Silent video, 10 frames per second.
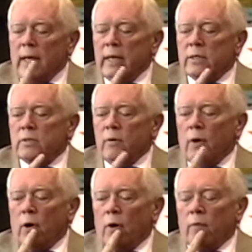His,
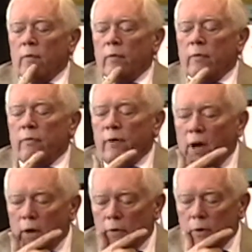her, her
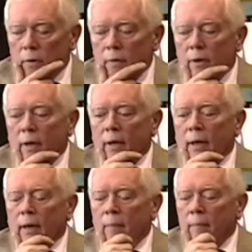father
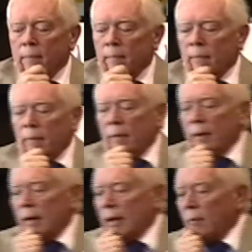
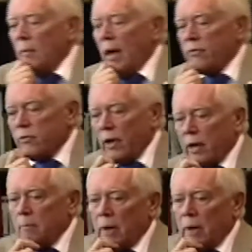uh, has a second